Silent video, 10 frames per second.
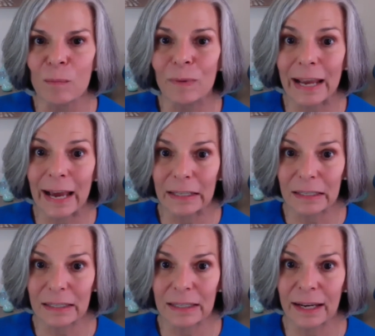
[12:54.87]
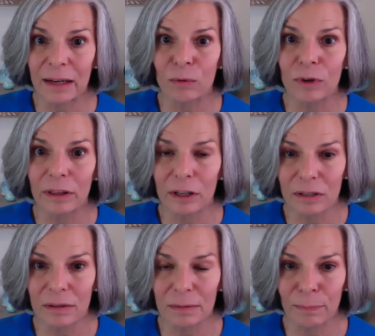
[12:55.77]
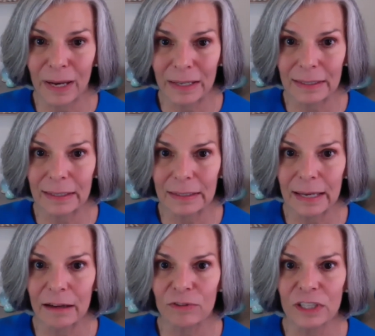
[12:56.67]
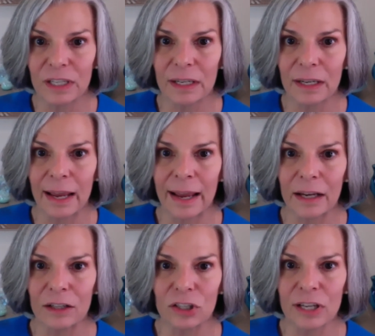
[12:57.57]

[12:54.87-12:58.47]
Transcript: but at a state where their basic safety and